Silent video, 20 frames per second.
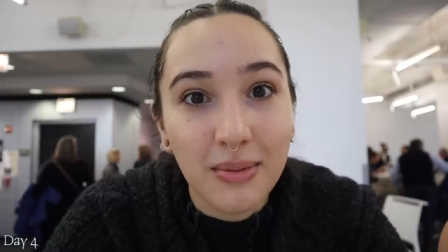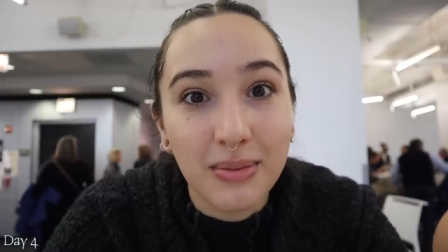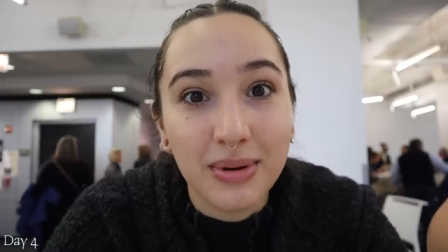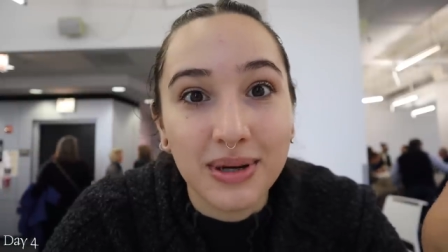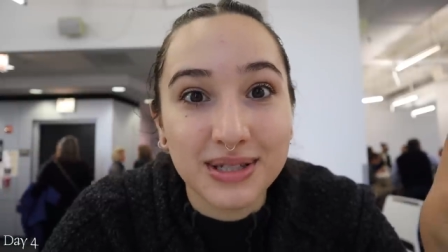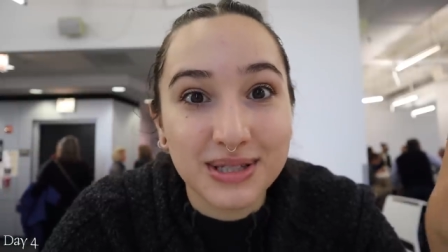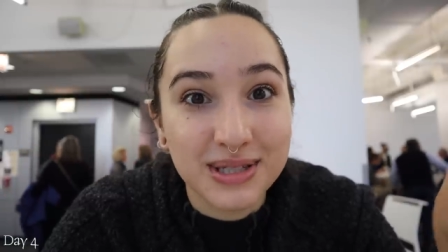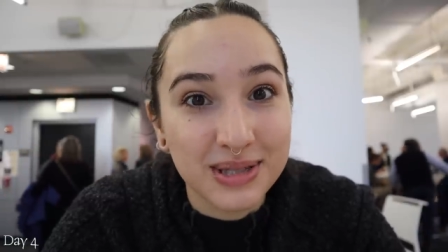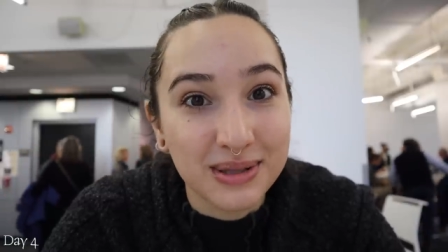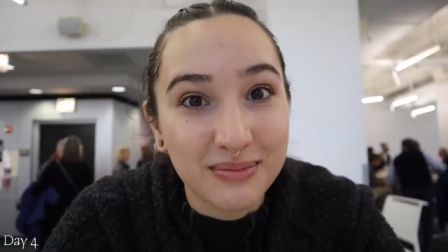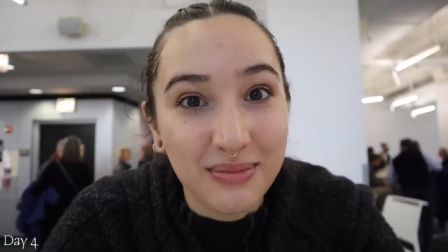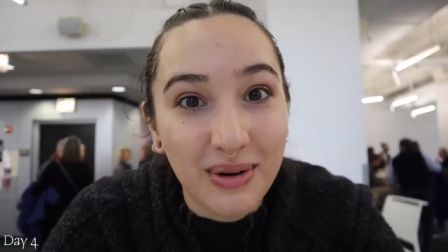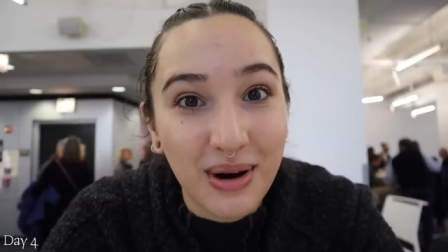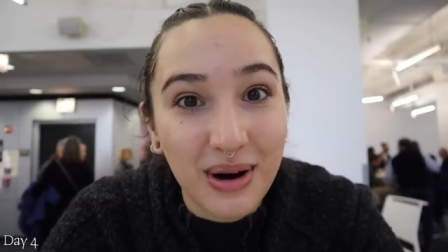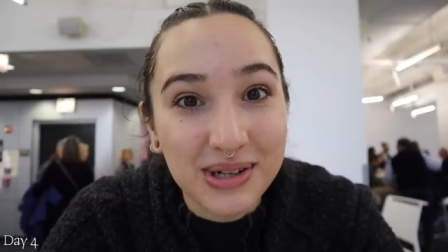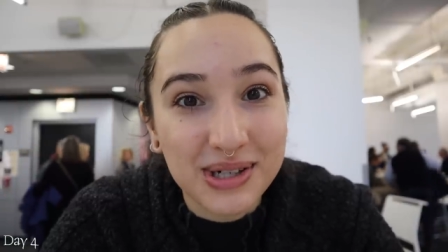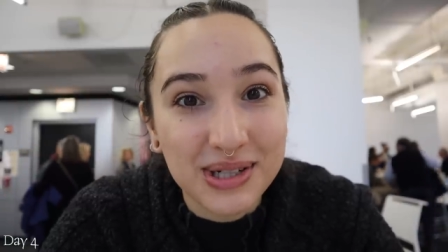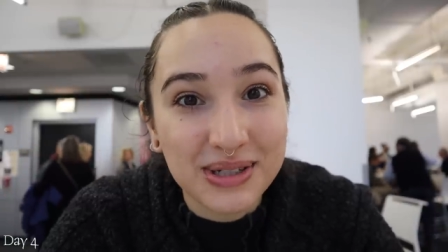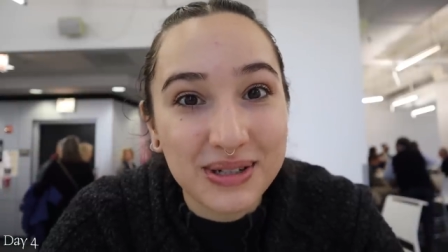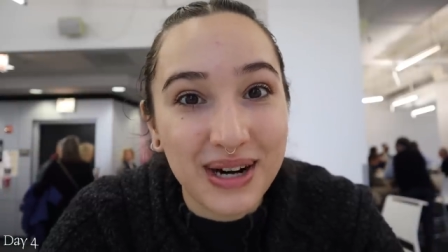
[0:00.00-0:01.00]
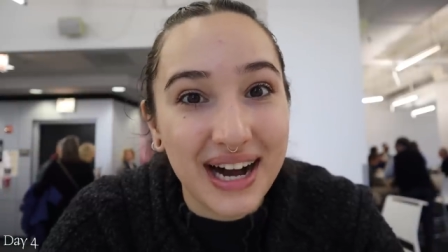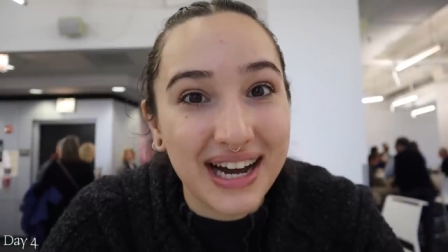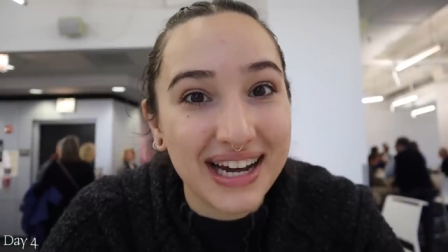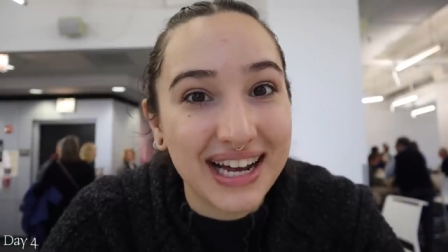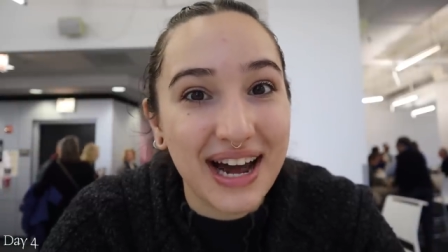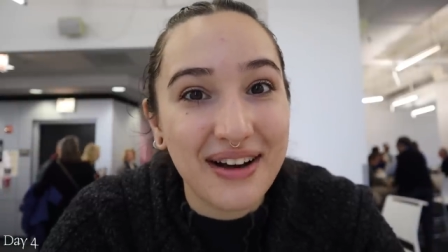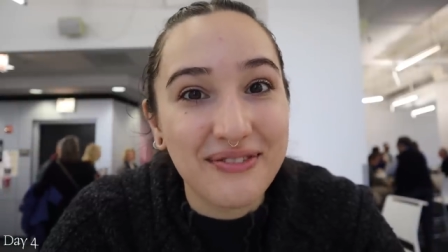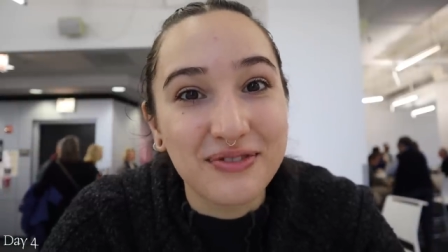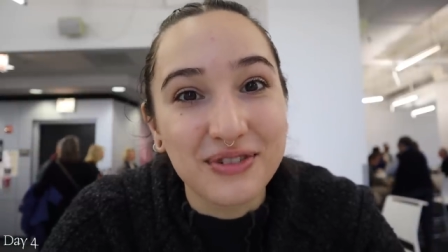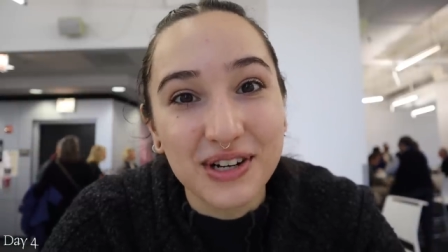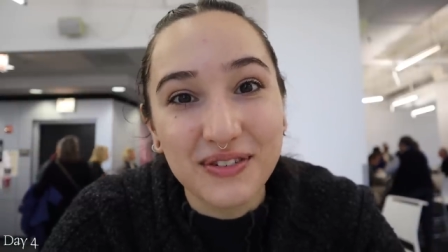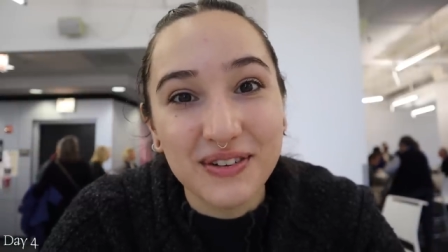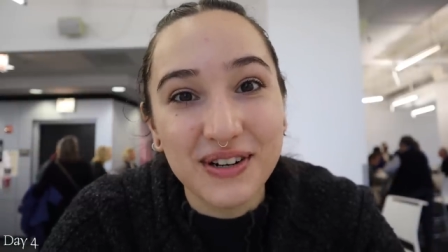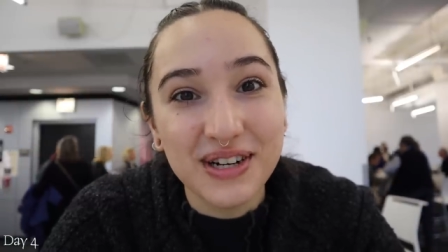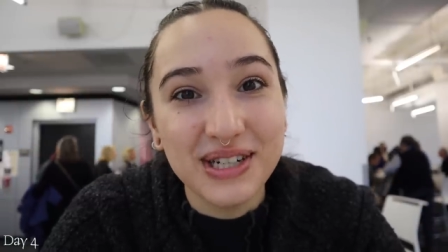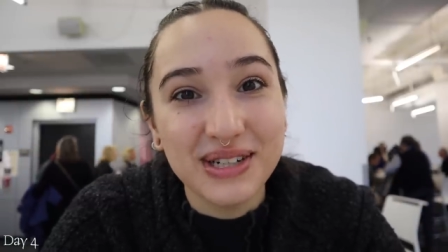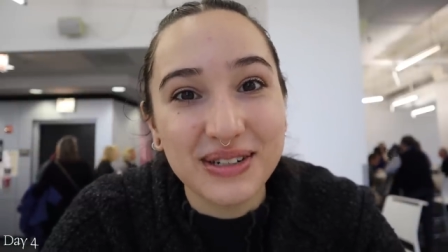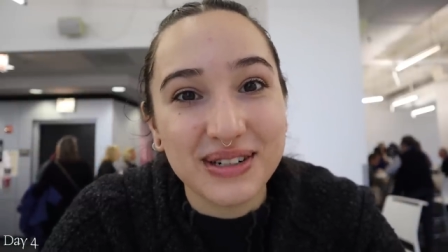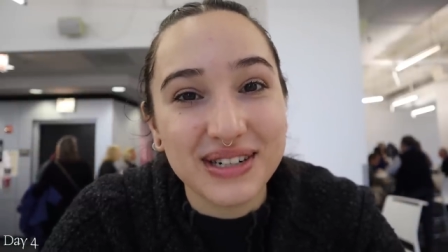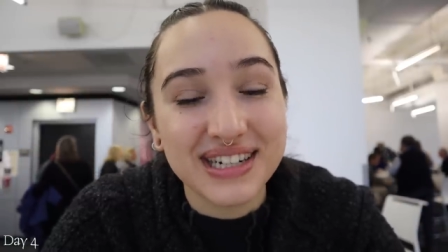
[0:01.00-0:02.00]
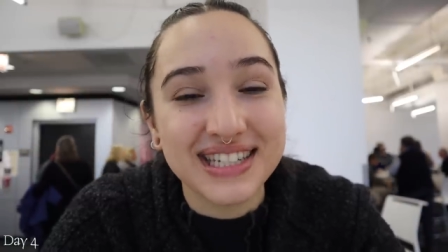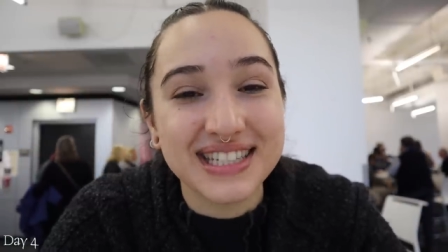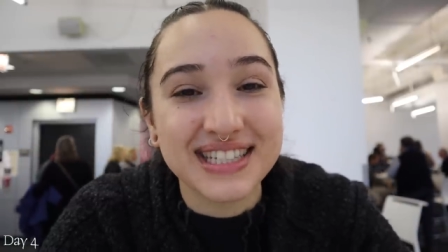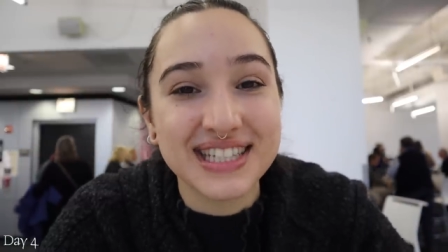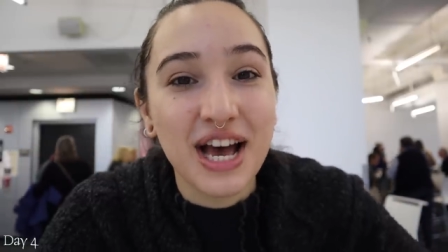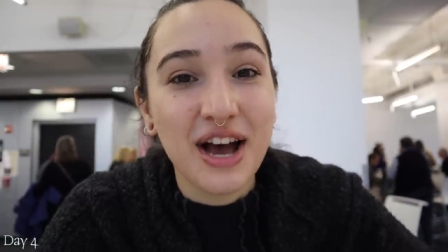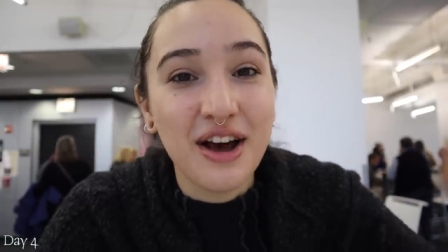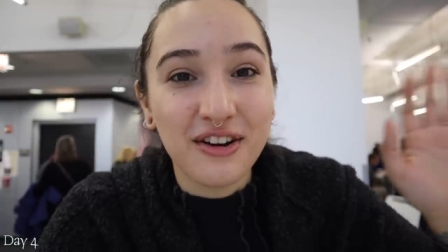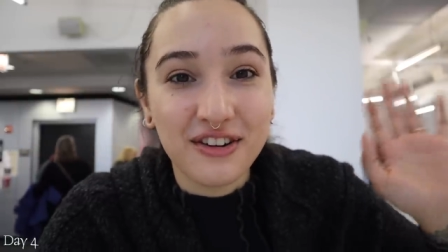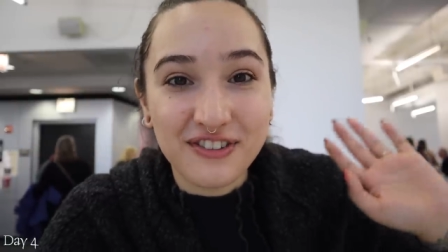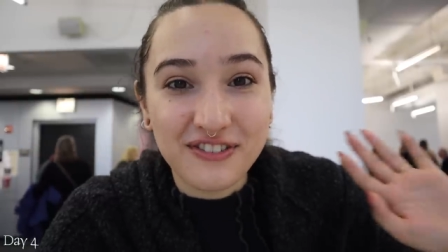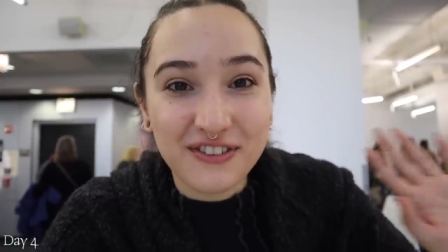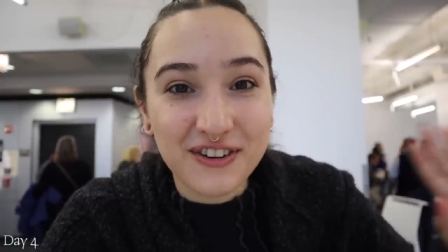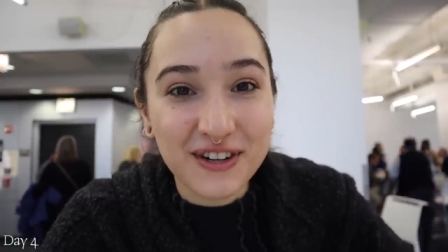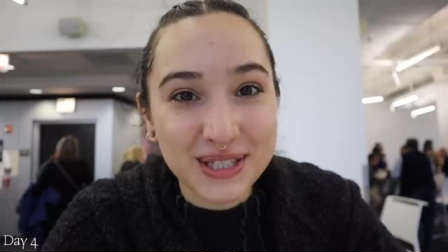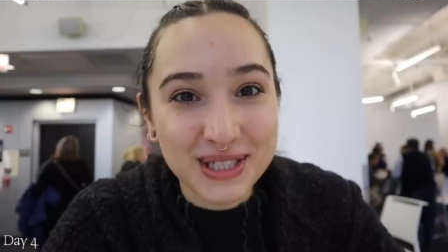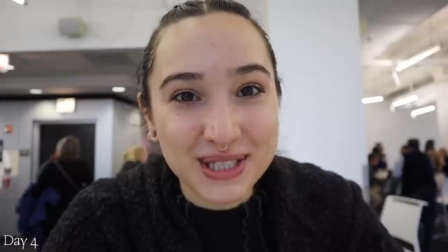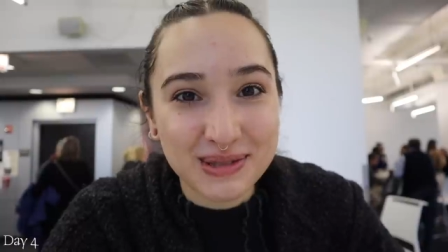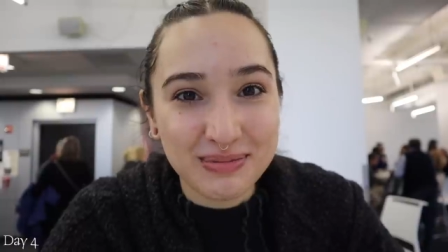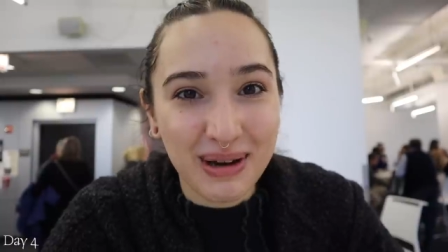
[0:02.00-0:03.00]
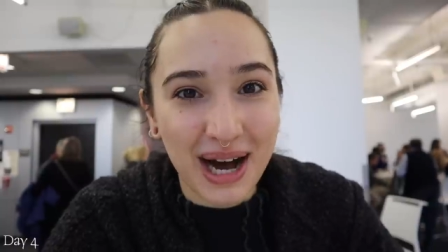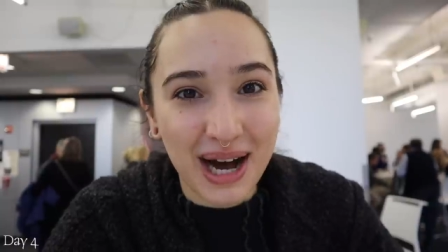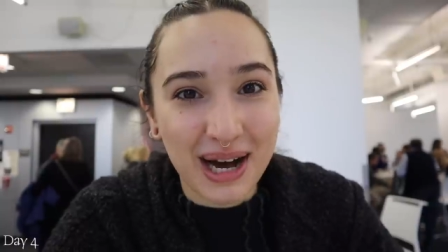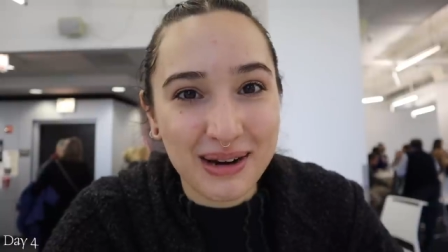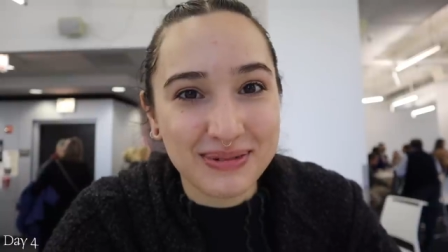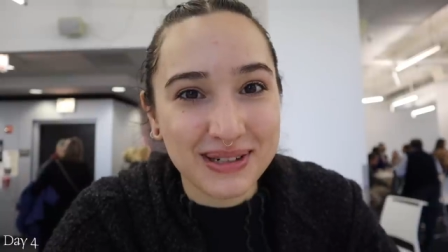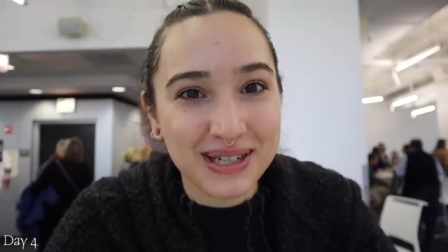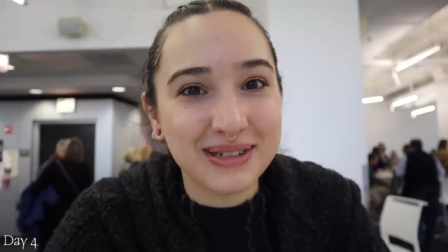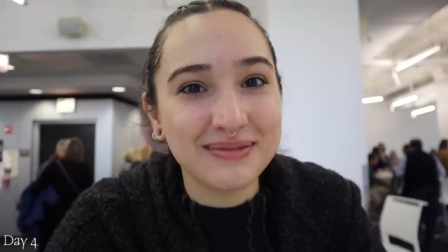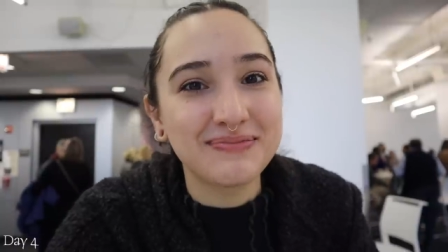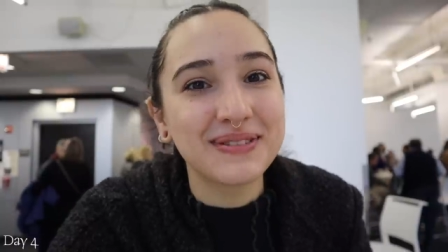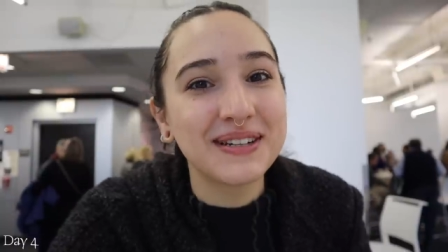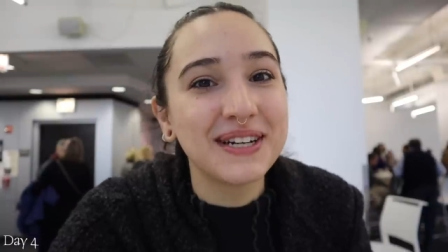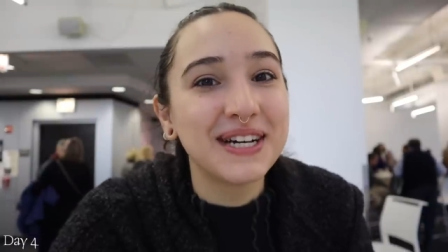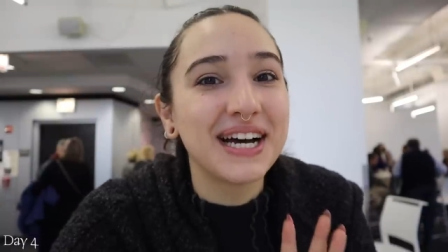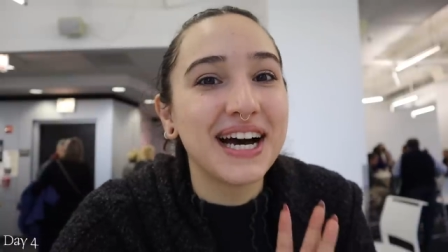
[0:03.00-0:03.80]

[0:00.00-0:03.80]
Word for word: because tomorrow I have Riva New York's first pop up.